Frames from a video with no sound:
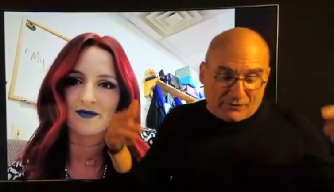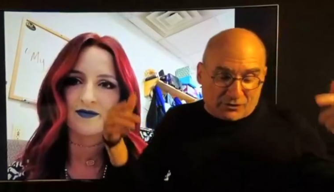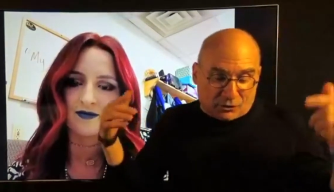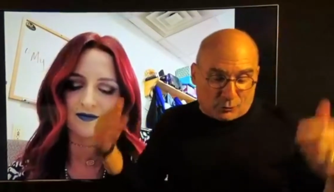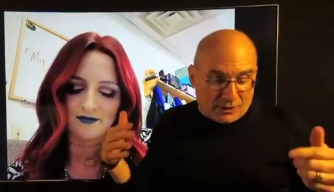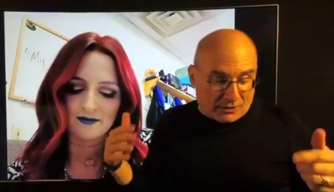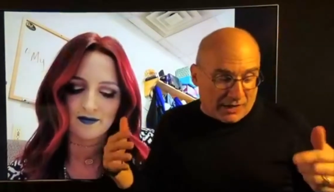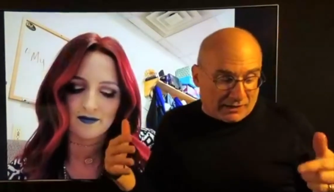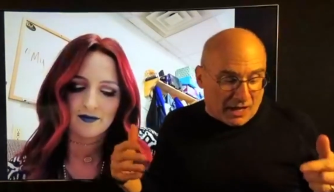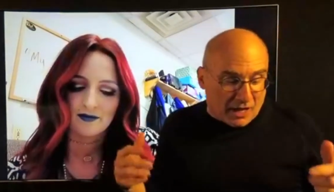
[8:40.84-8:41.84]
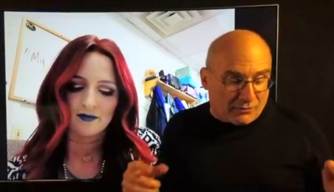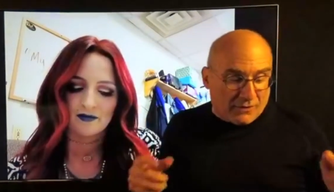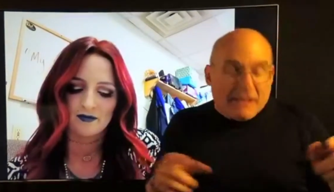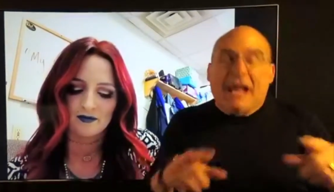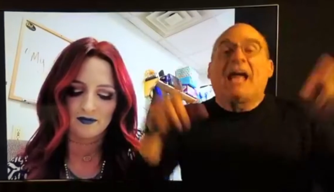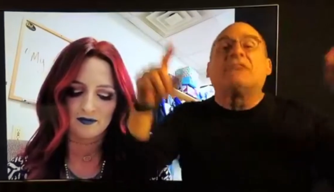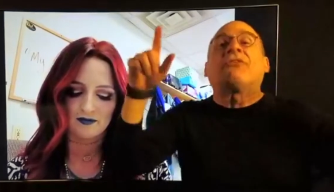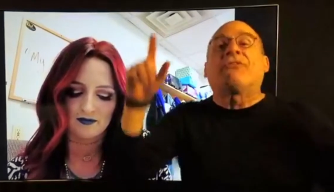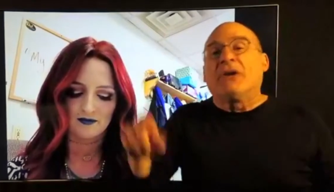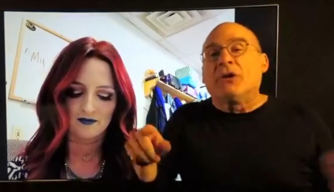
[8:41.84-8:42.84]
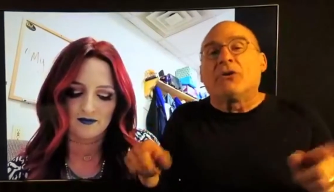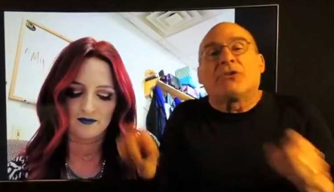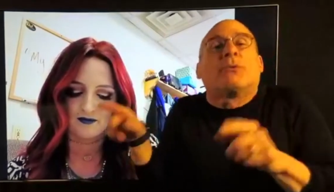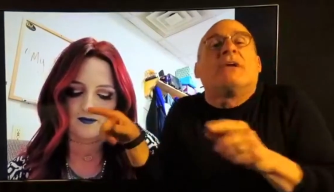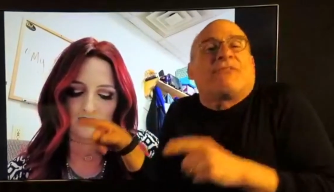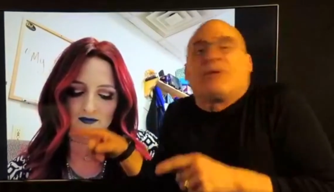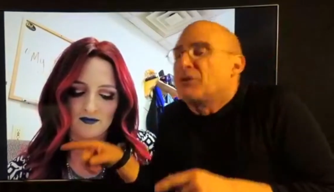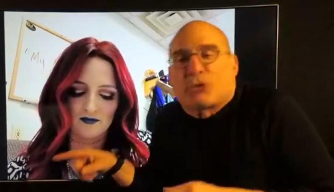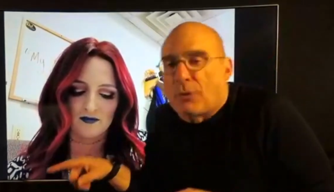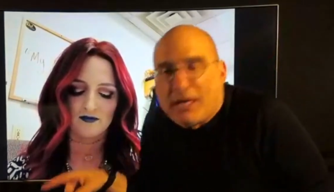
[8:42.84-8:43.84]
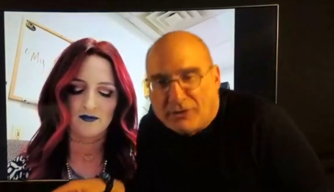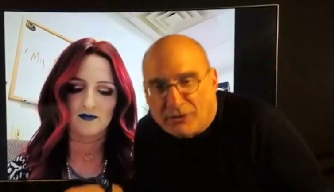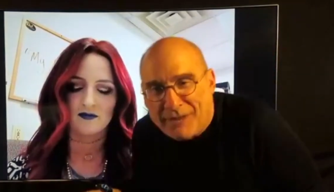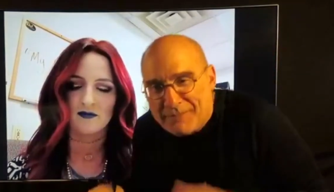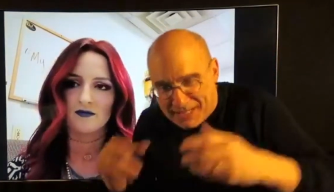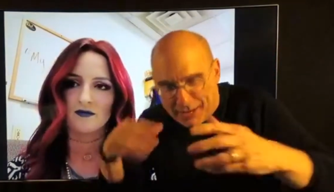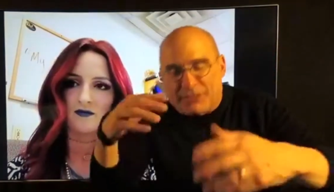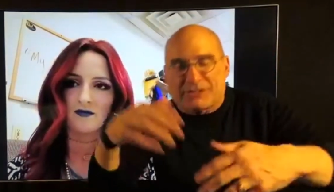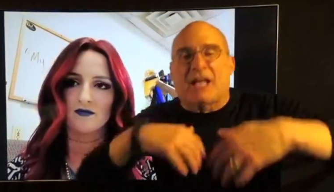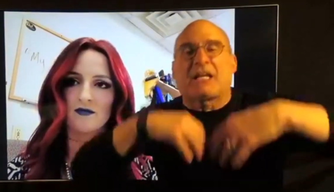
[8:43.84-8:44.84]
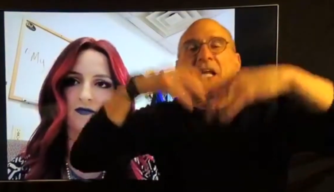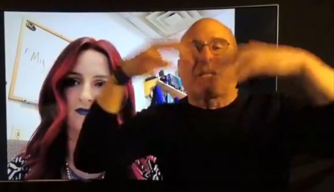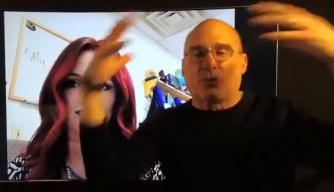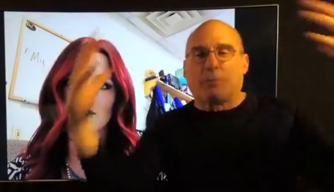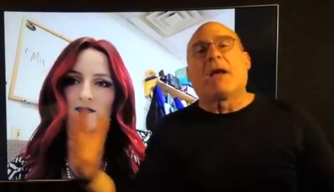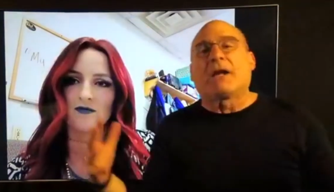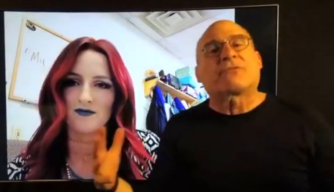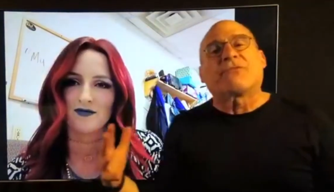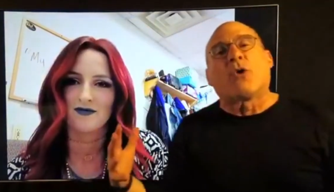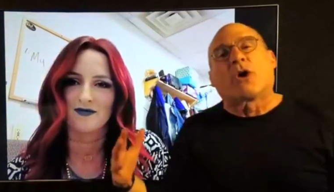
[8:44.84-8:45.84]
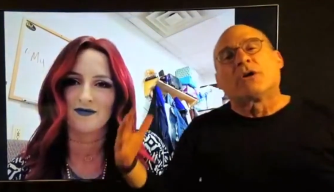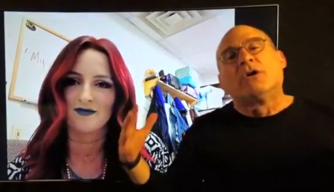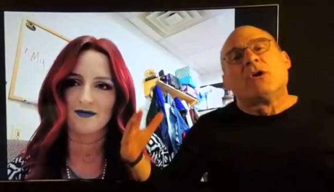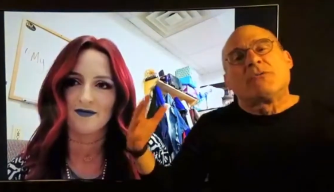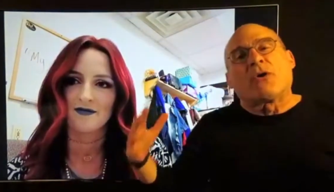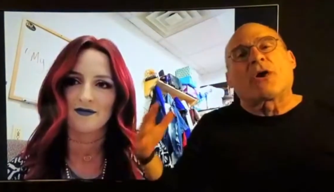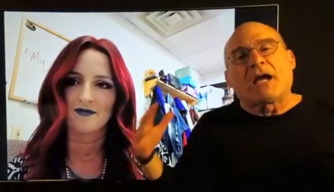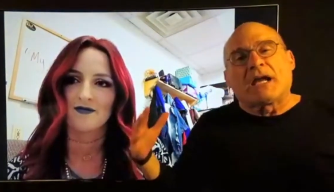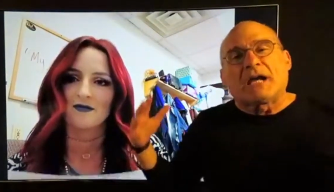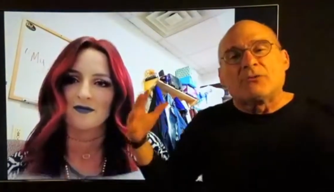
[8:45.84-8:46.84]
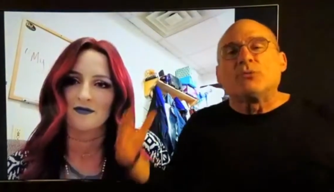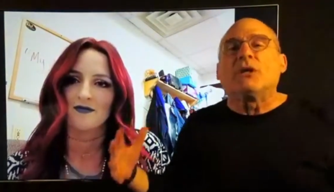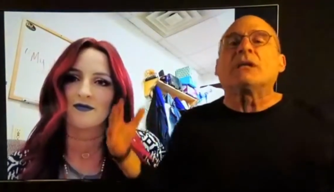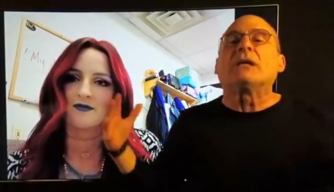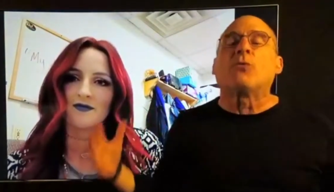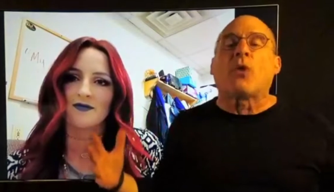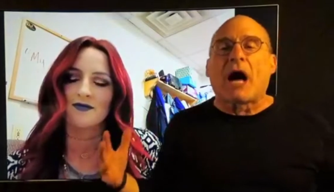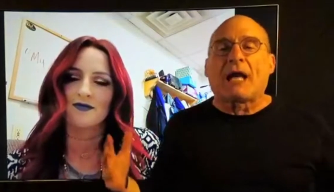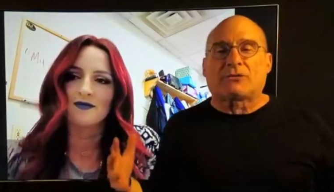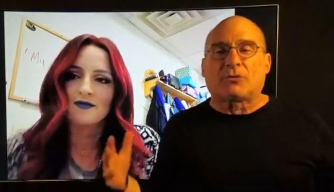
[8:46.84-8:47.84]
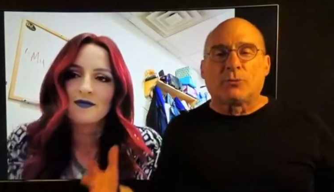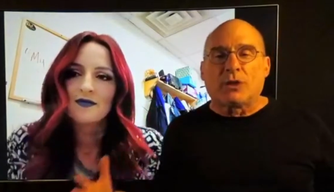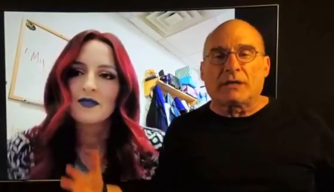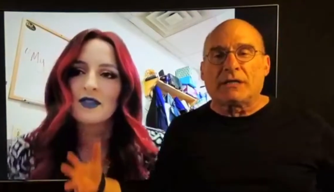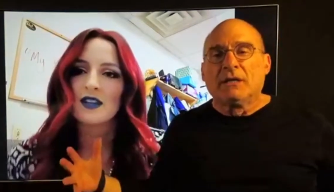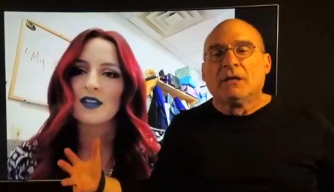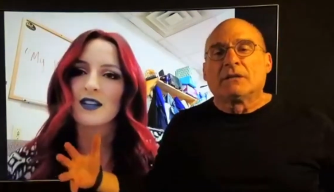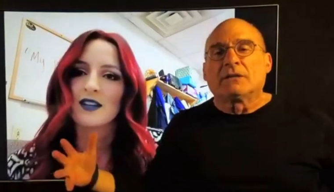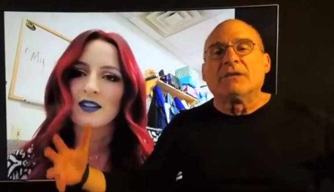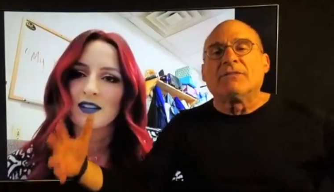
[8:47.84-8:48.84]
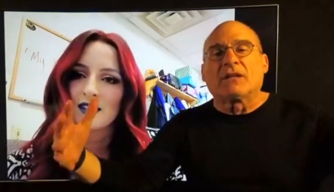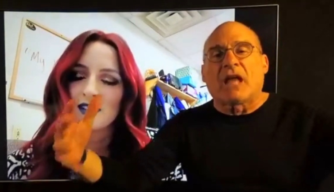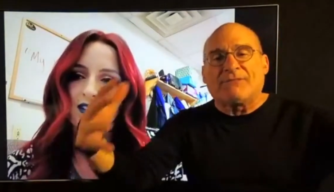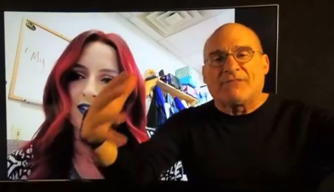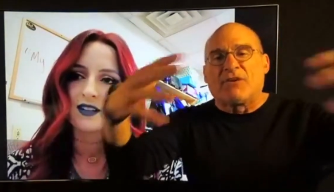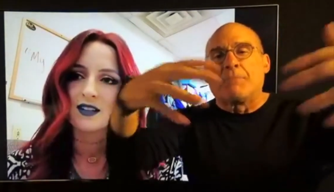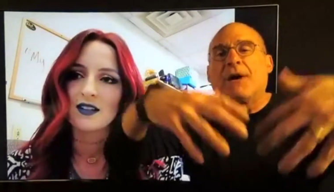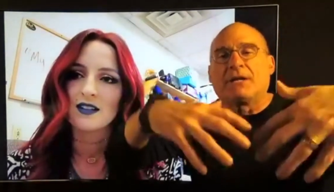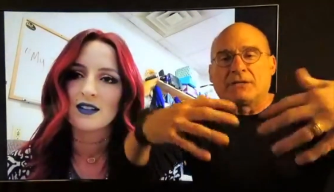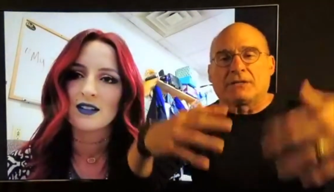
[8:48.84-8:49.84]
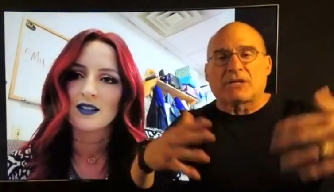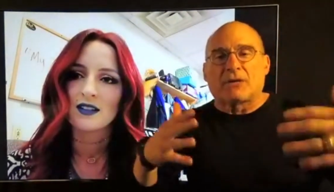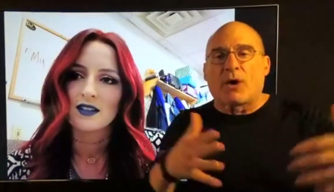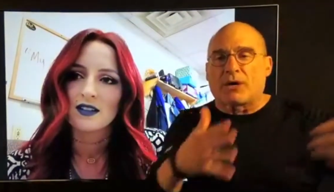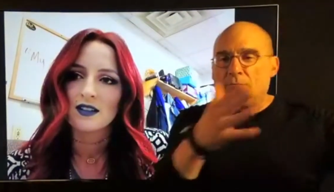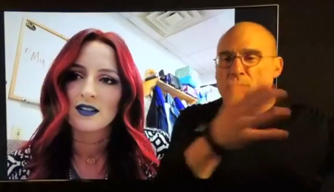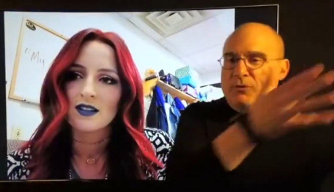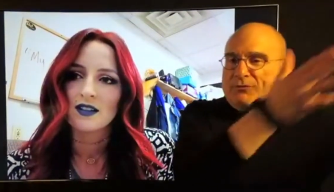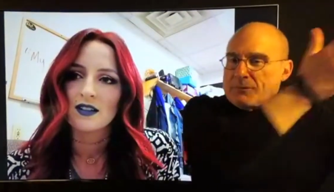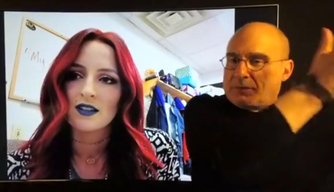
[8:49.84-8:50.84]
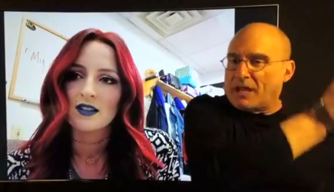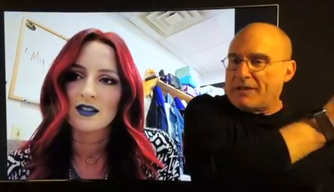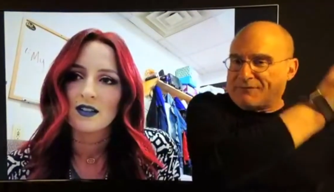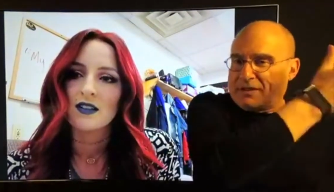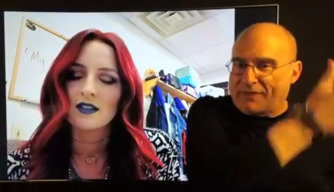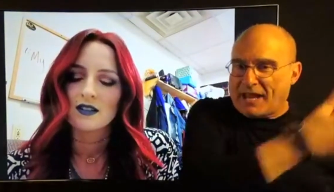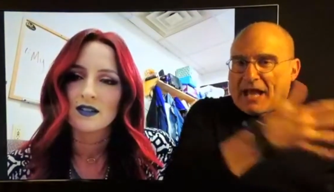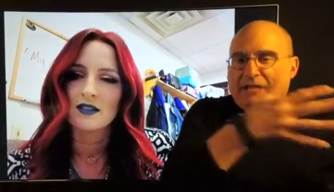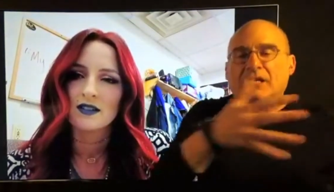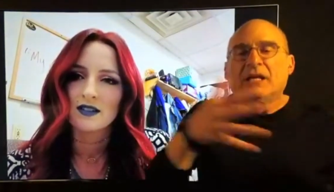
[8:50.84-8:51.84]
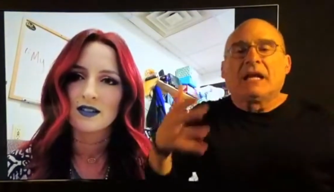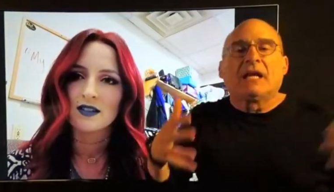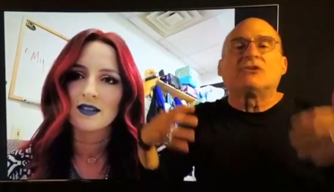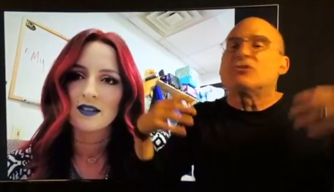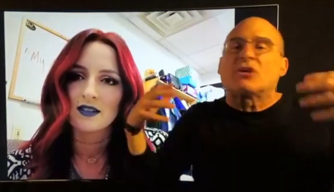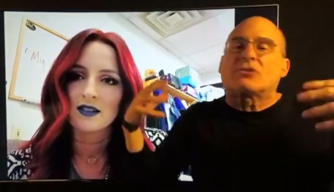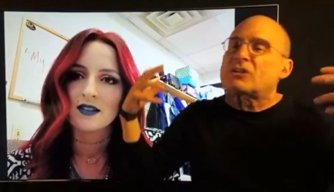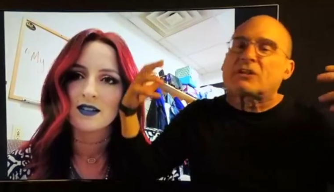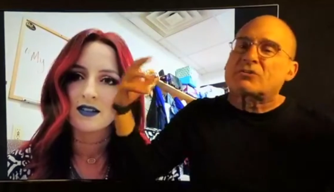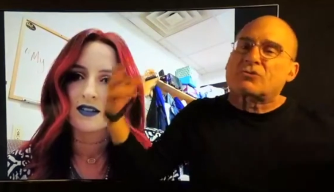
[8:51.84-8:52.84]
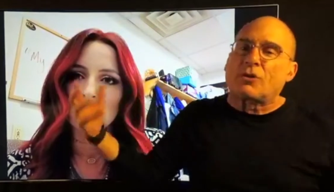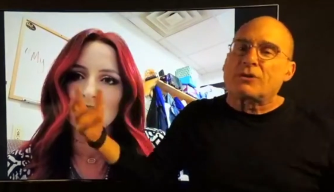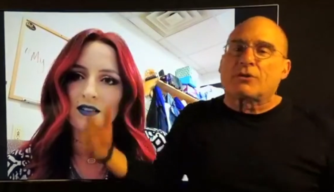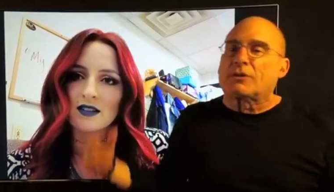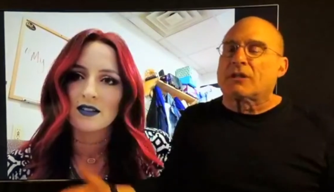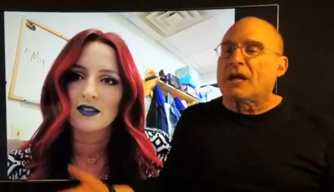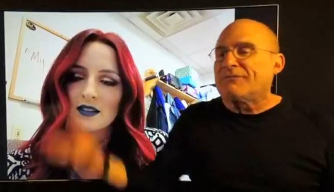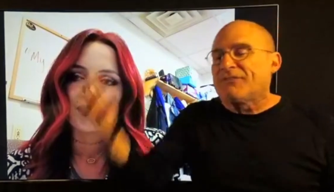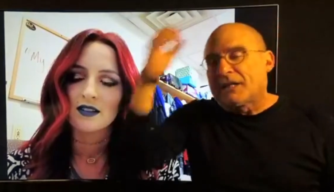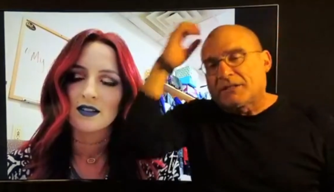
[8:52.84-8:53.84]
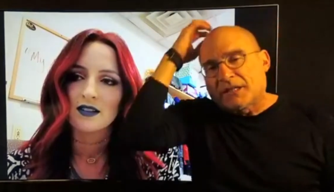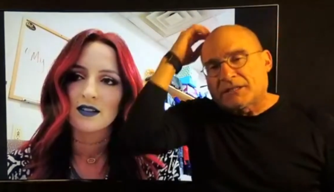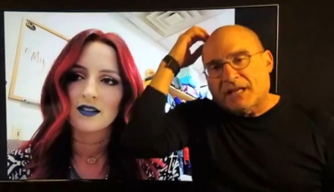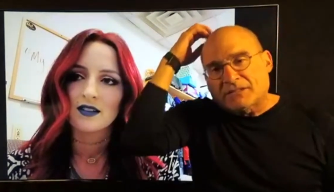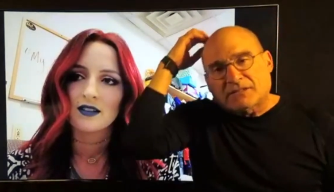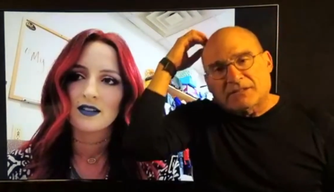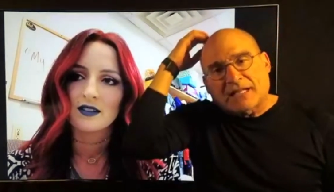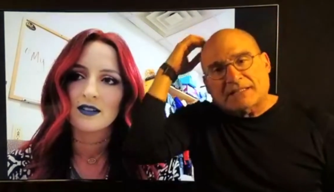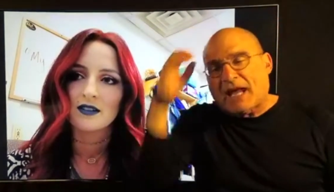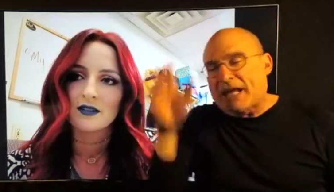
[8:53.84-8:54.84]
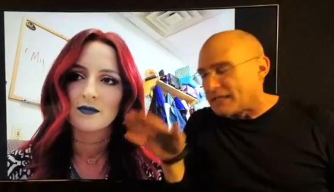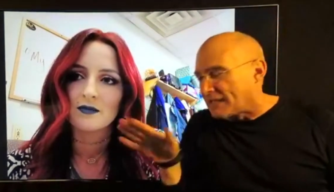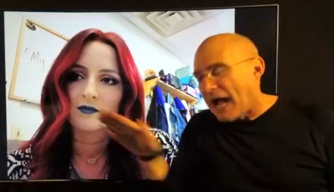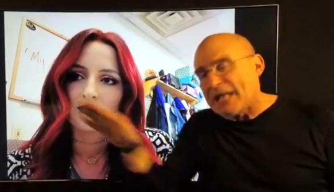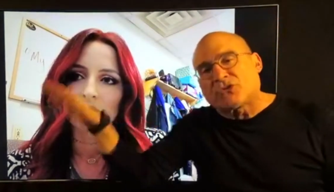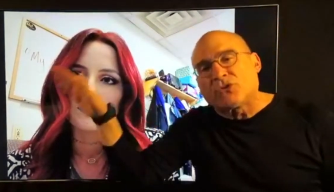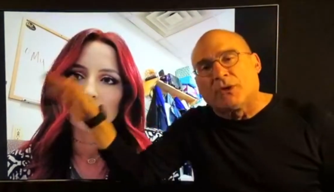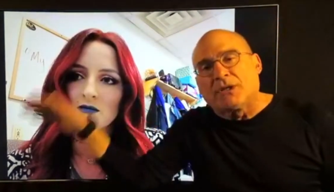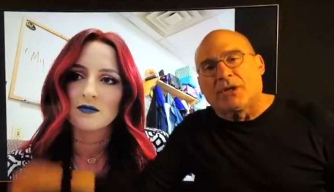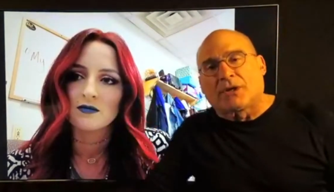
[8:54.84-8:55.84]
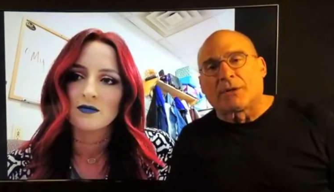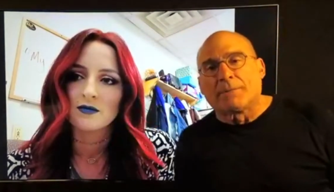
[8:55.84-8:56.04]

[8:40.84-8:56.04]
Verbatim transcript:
Speaker 1: a career I love and fill the refrigerator. I mean, that was kind of like your metaphor for I, I really want to really live a life of abundance. I want to move from the life I've had into just an extraordinary life, and I think that, that kind of got you in there.